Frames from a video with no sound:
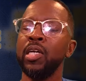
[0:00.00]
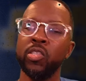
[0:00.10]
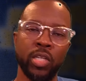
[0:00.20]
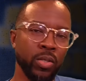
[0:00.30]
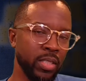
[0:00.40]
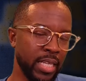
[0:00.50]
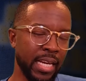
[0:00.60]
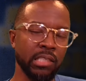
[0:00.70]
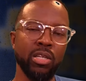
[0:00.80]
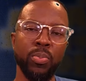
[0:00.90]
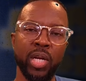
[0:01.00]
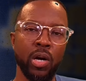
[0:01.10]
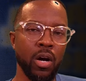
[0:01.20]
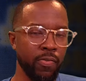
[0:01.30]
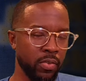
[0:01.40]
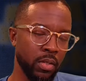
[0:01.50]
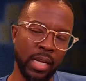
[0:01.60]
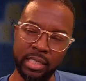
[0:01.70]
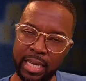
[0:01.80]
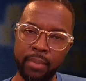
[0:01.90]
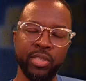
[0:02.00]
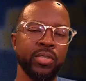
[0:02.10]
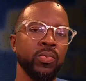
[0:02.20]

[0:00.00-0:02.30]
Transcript: So to take a little bit off, establish